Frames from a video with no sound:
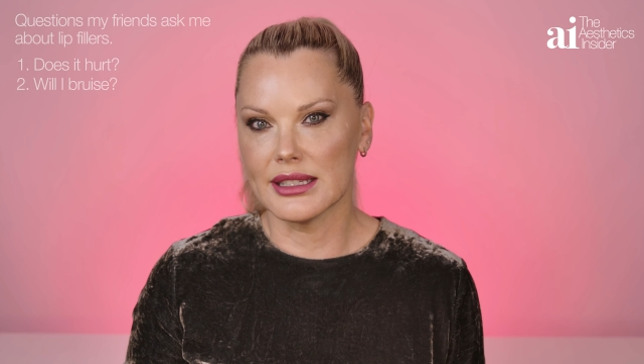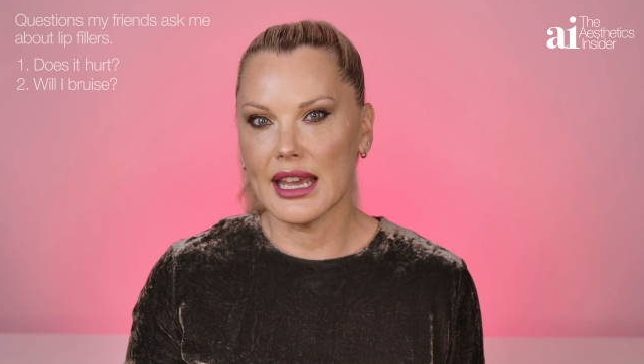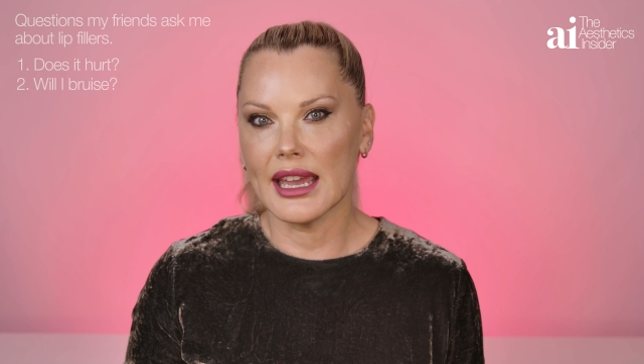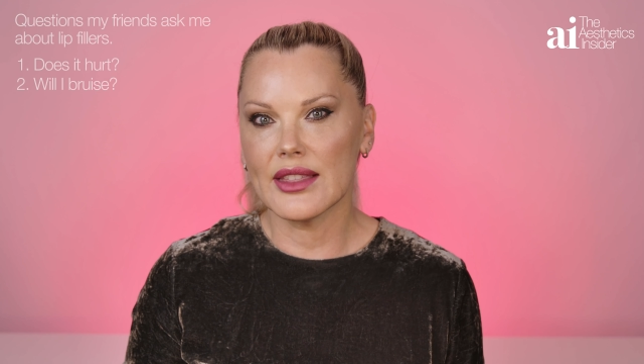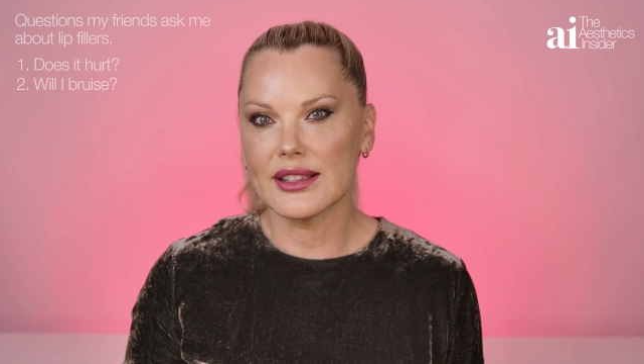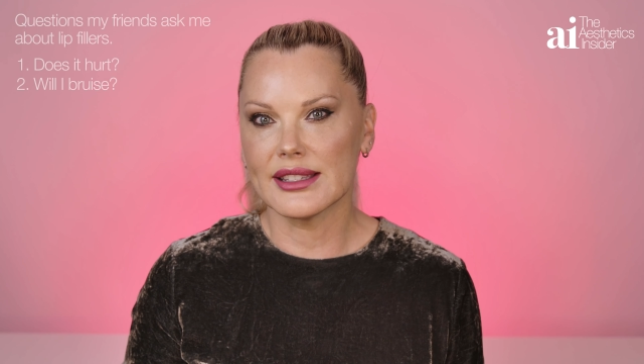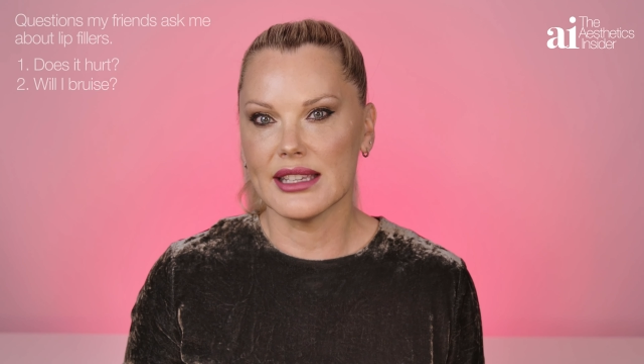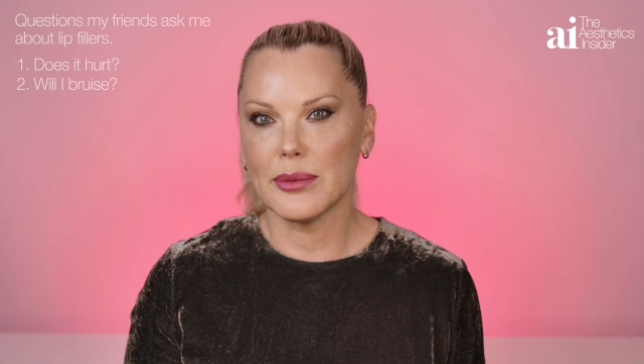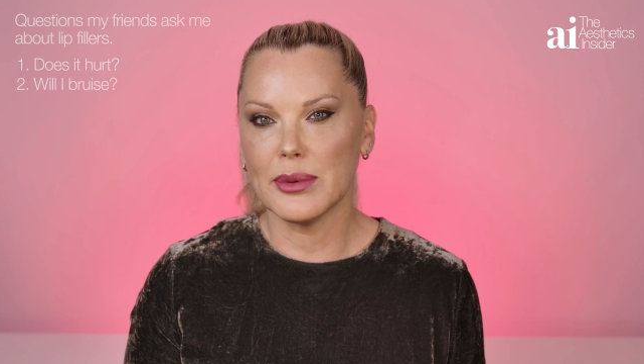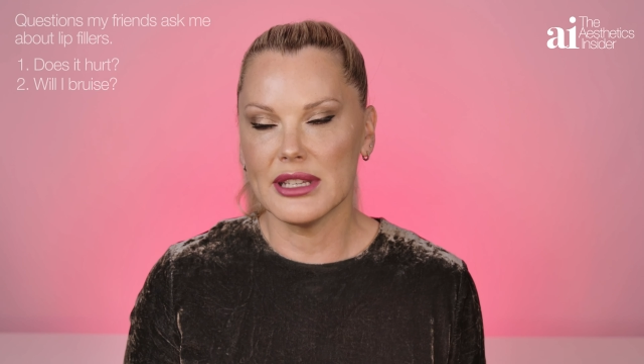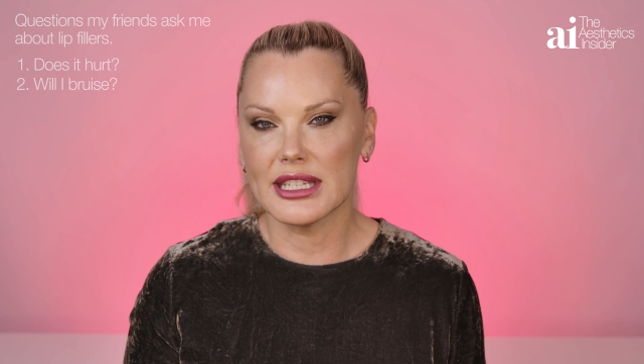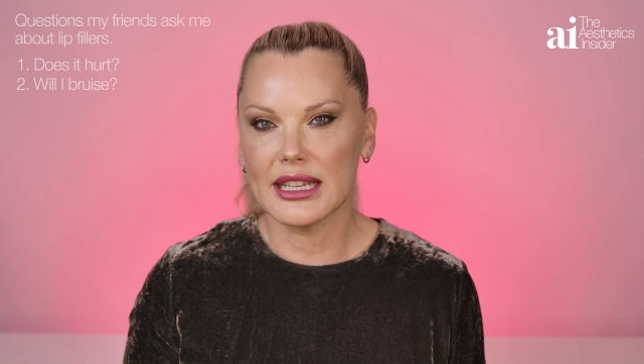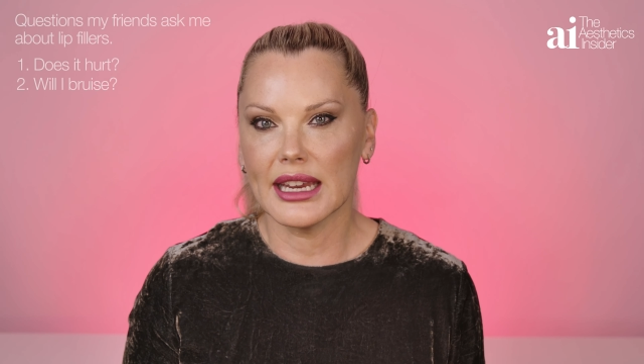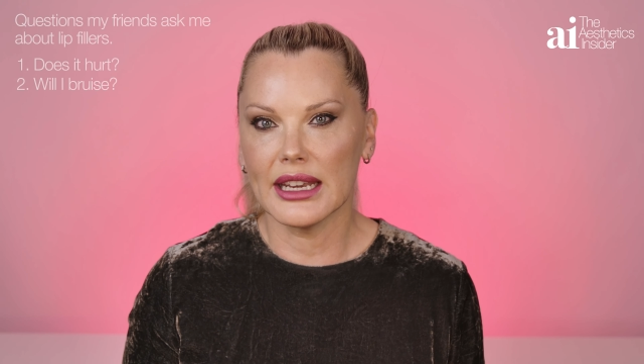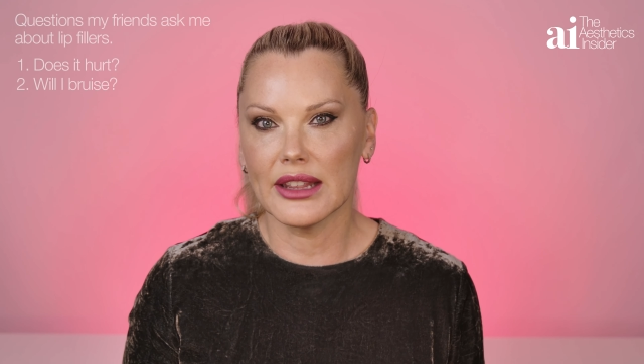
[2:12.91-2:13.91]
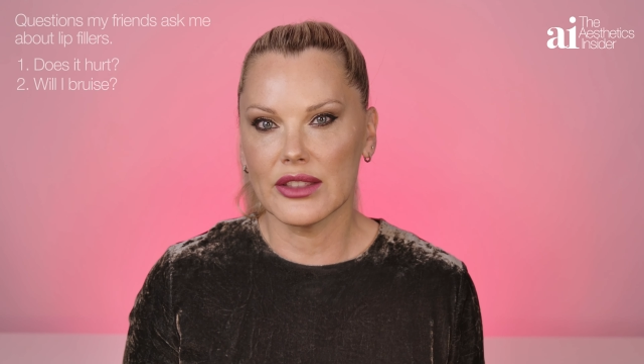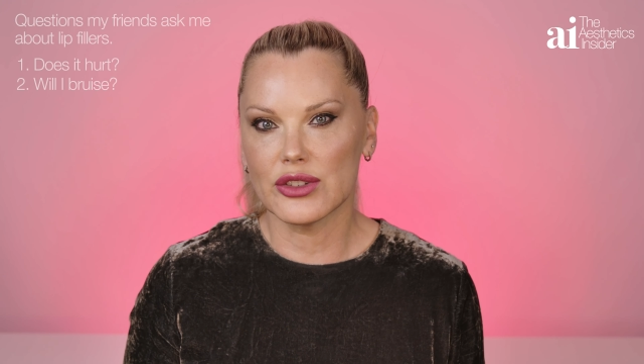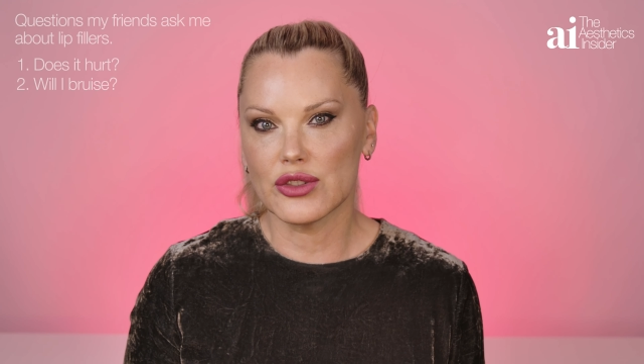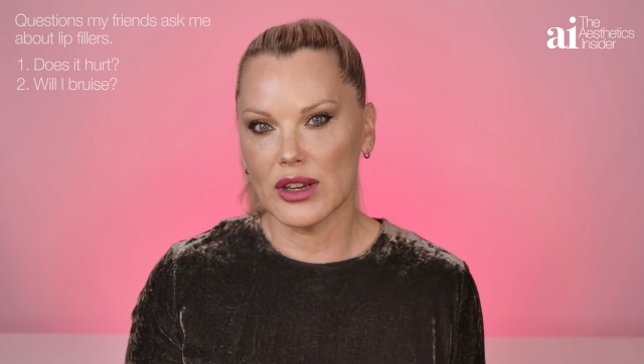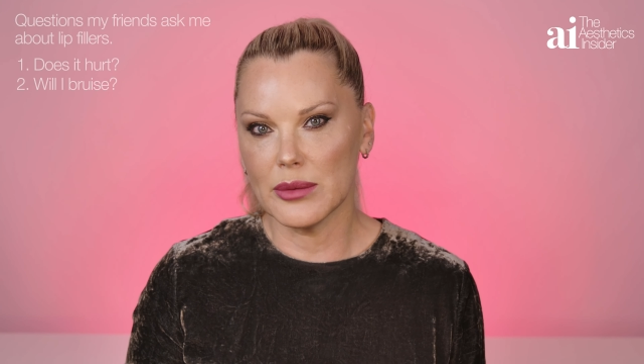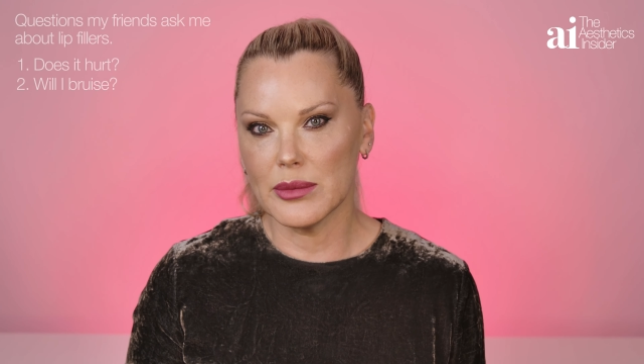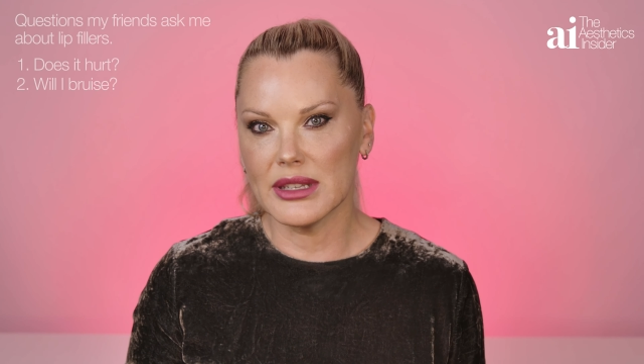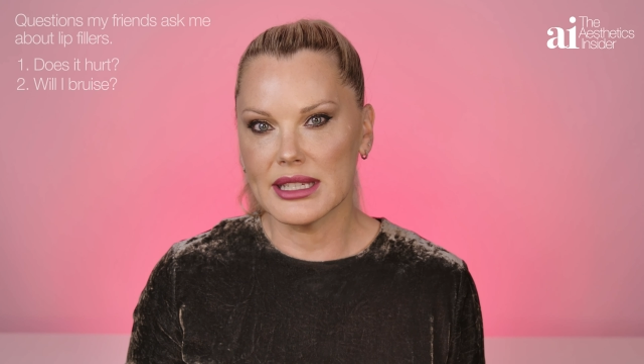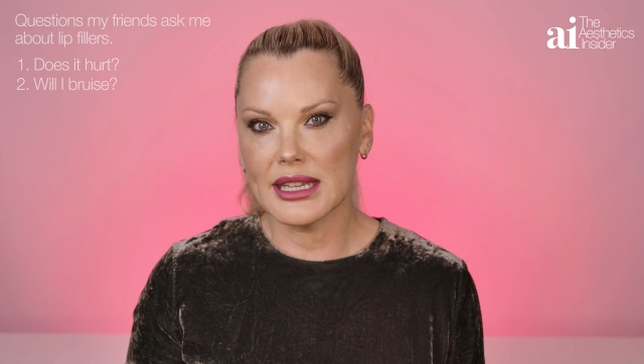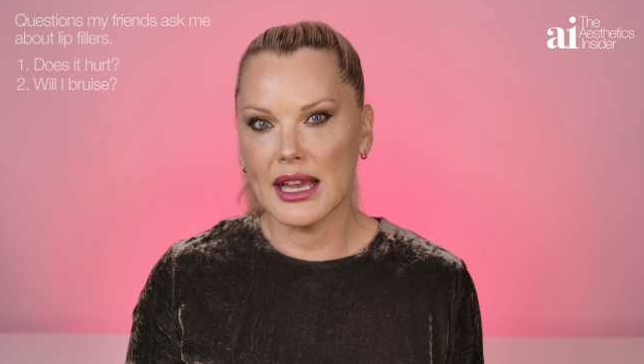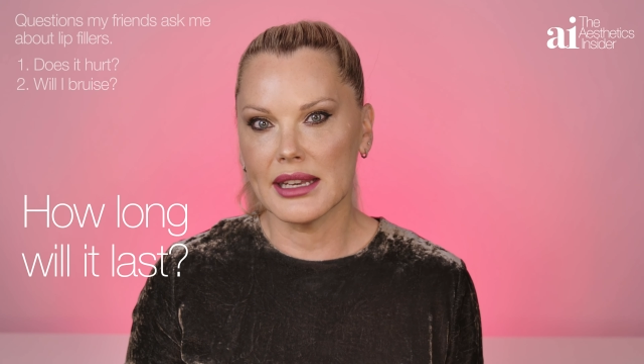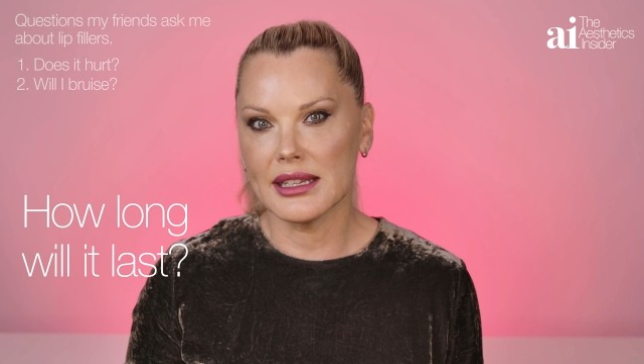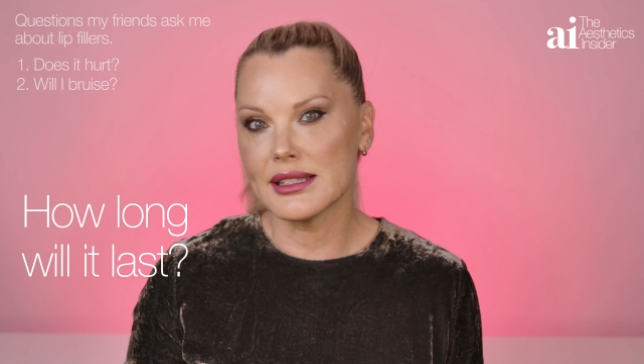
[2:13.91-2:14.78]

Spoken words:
take the step into getting the treatment done,